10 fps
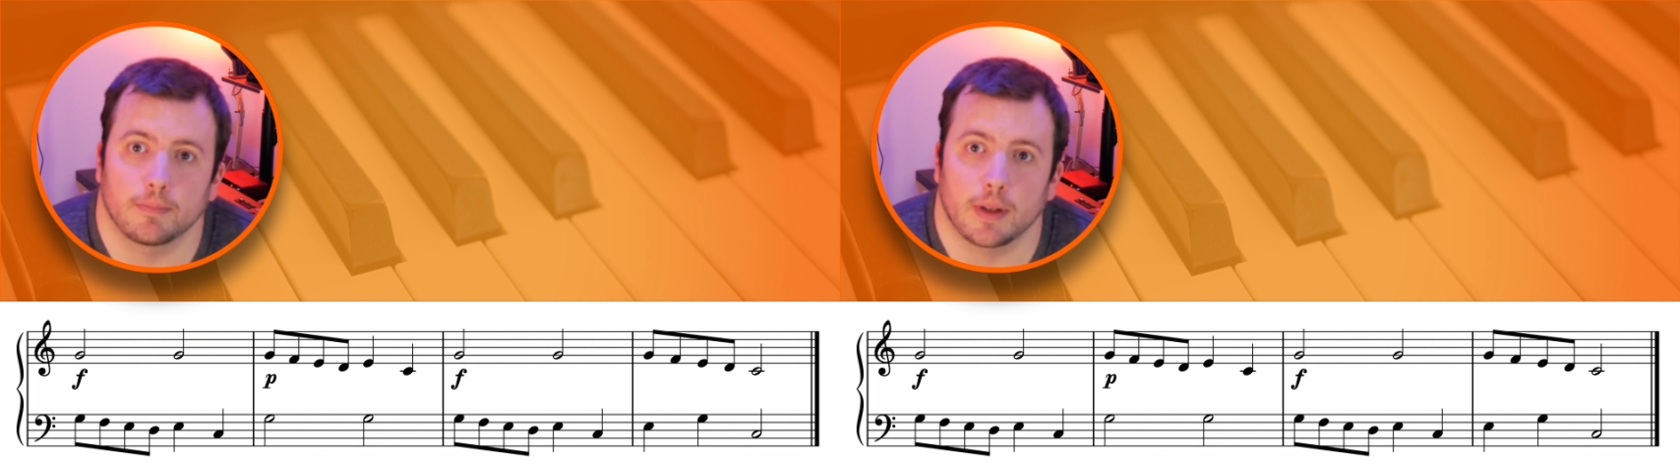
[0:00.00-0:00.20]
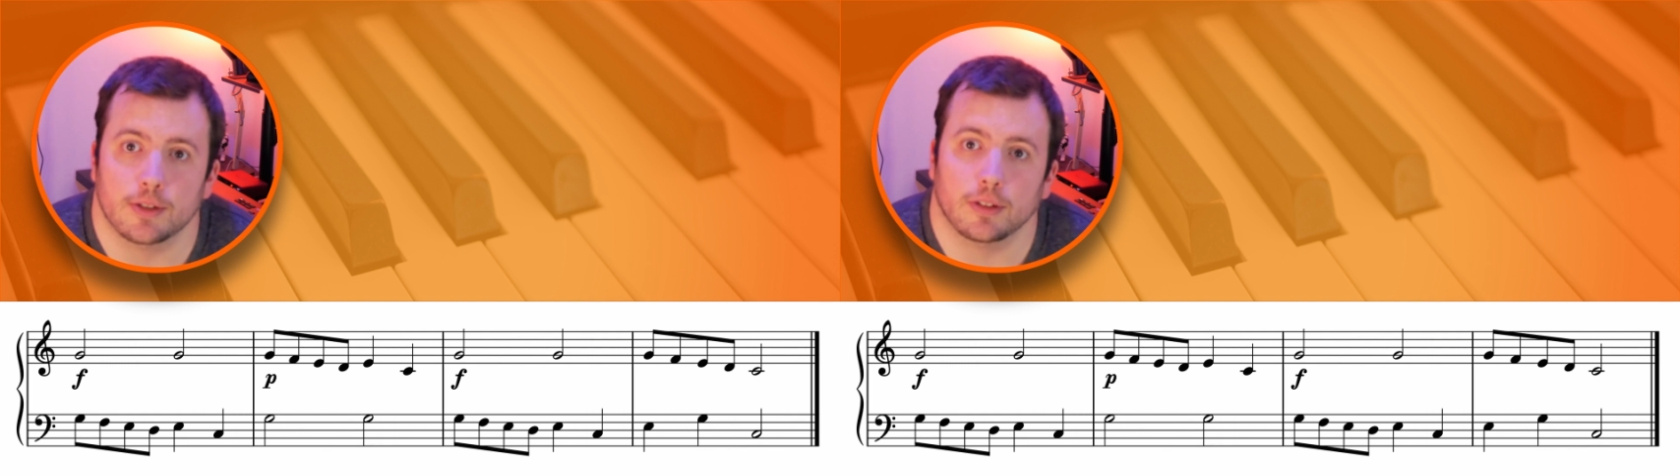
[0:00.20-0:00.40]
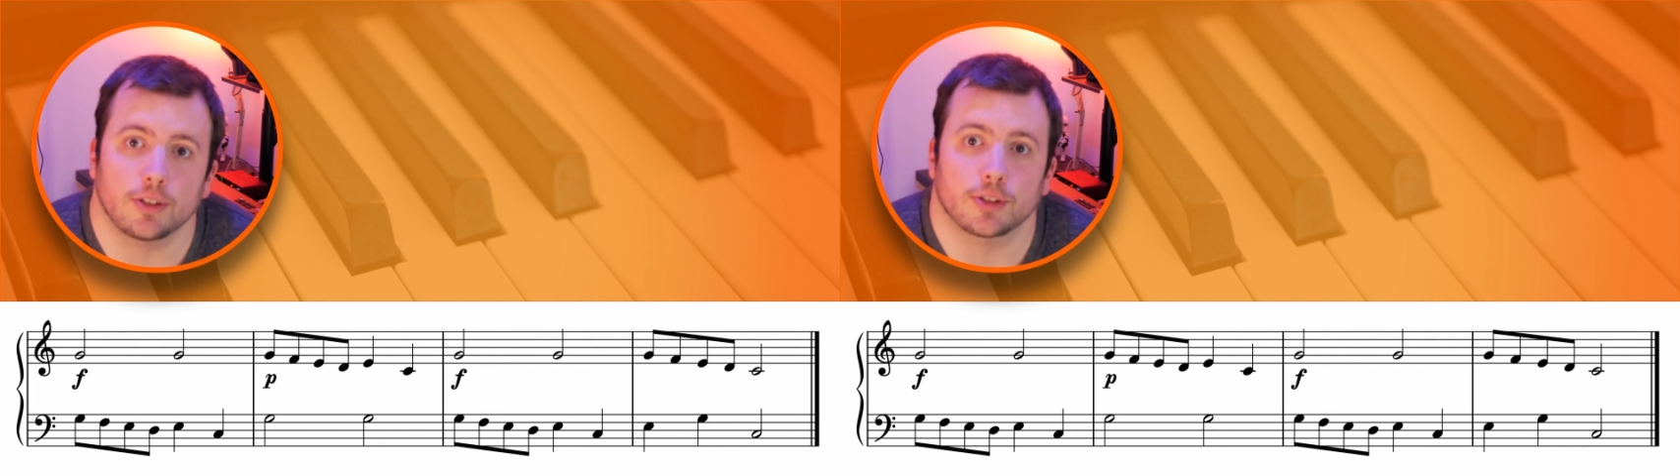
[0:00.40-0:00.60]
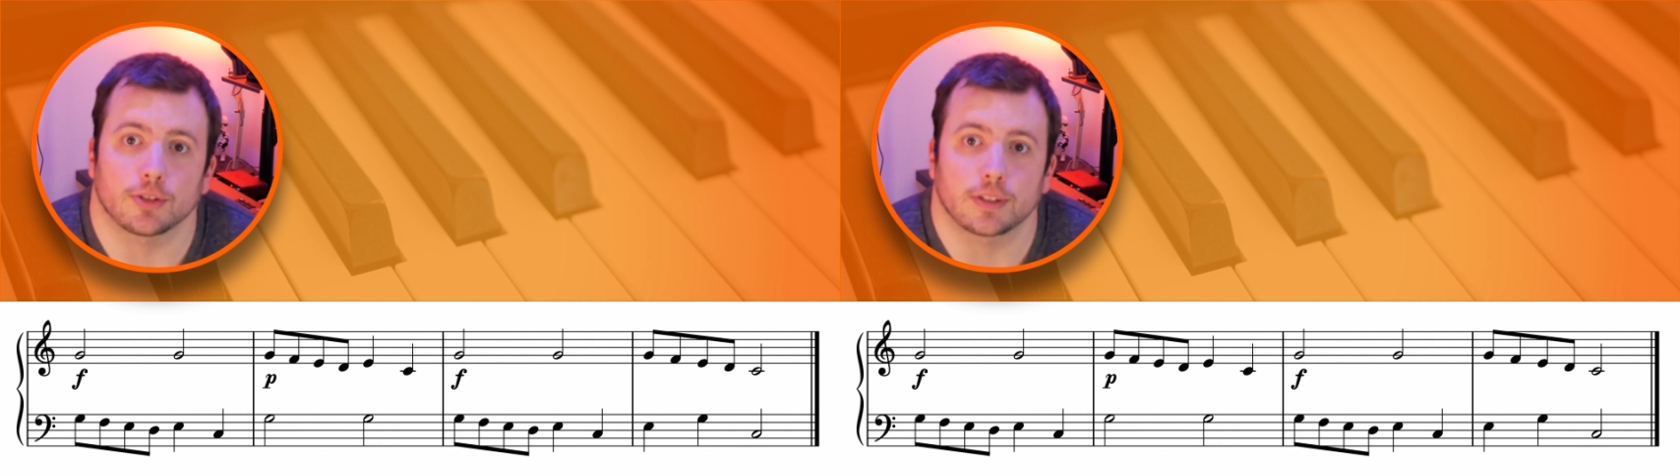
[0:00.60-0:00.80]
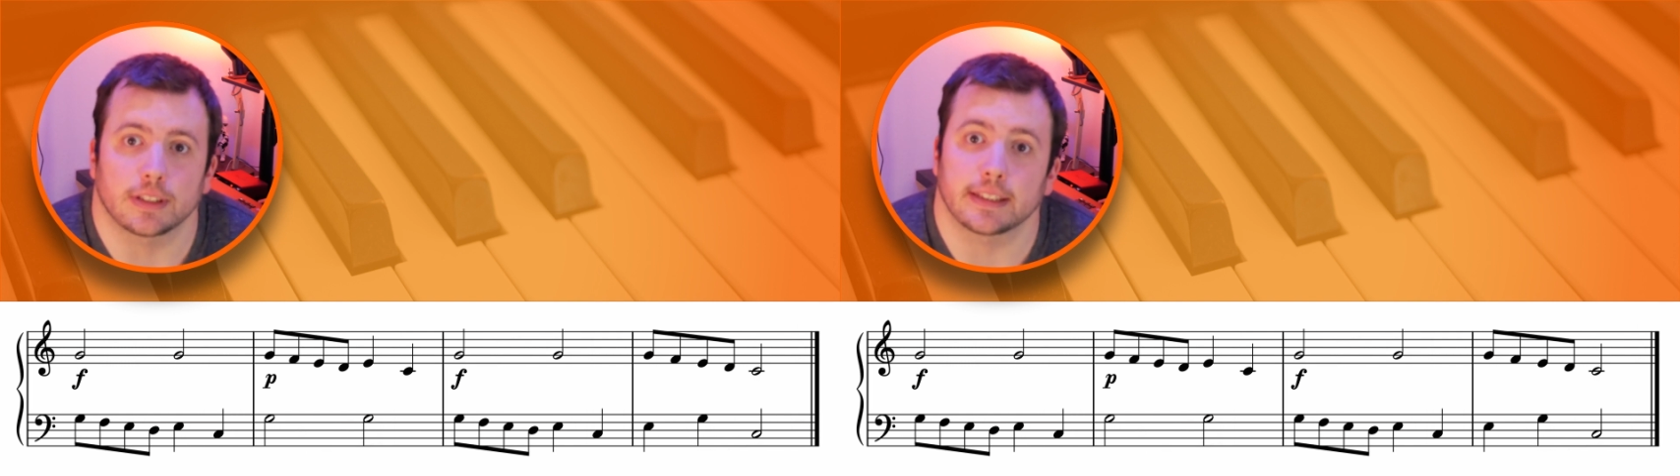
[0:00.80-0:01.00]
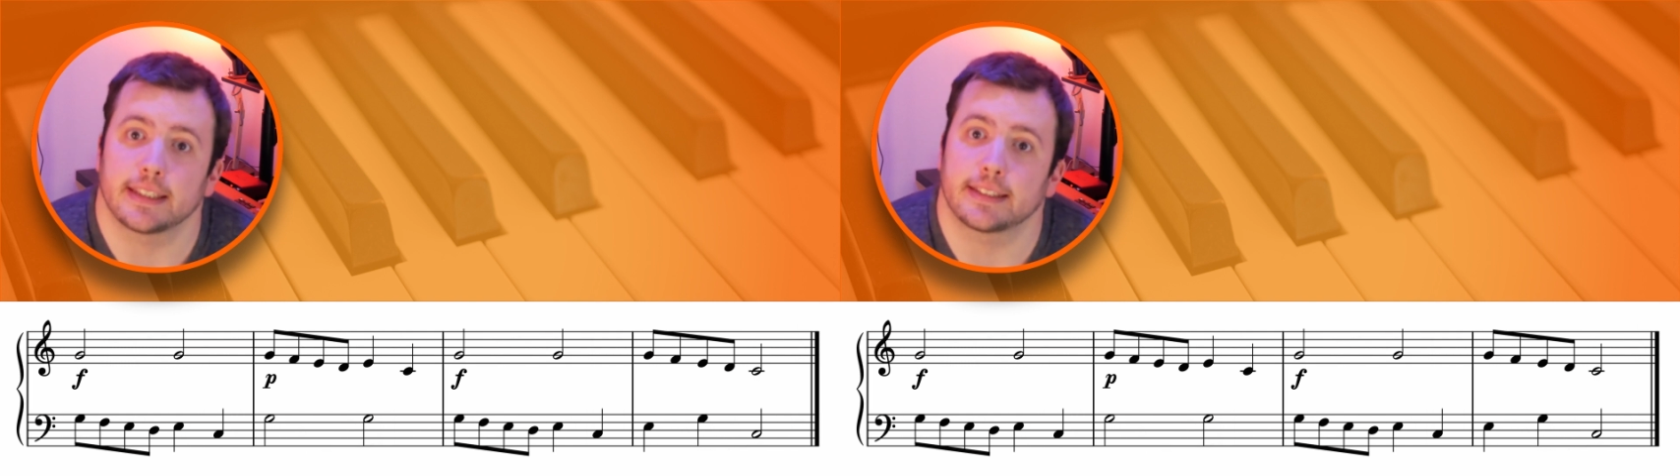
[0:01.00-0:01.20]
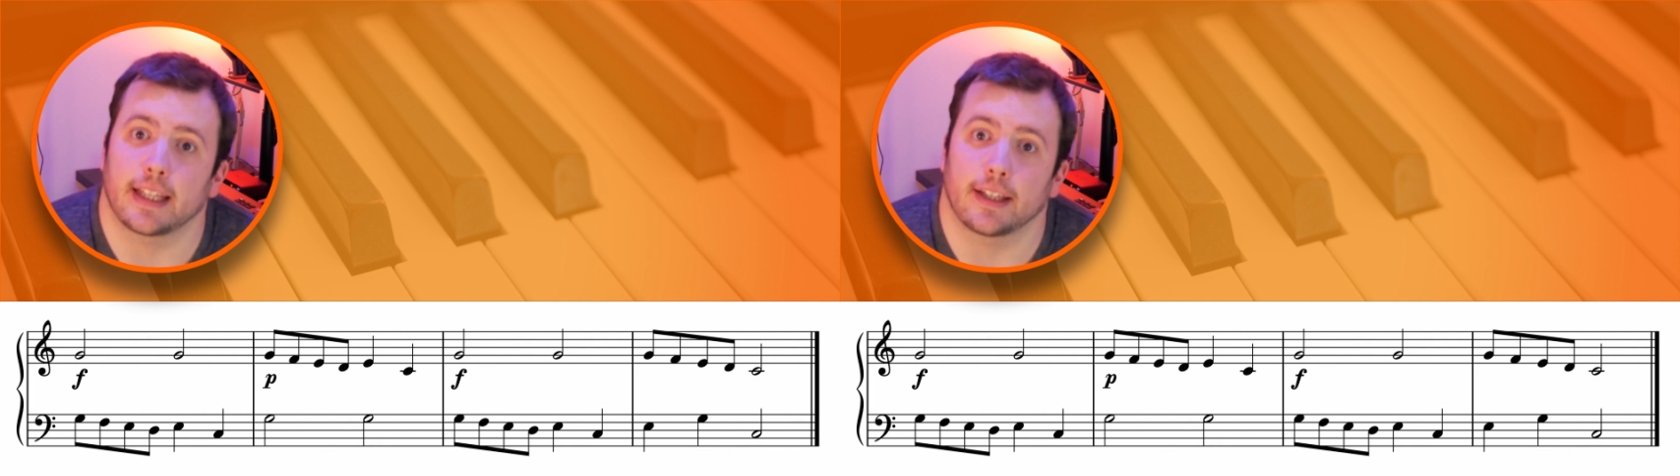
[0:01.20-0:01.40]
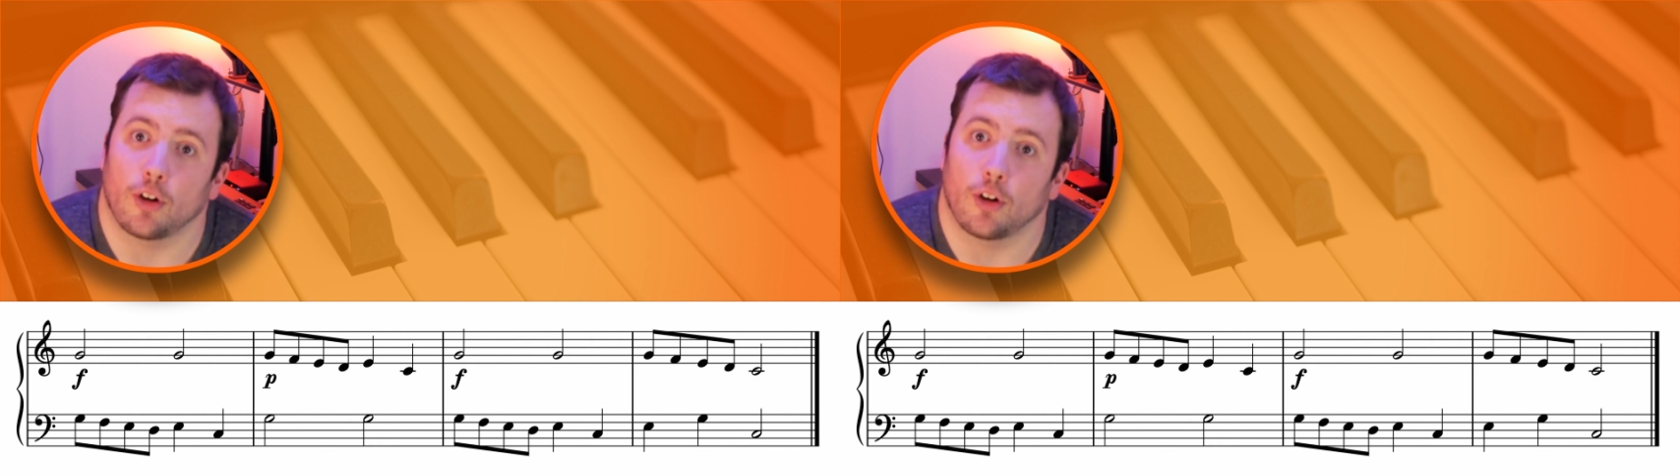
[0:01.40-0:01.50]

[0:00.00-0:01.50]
which you'll also notice is then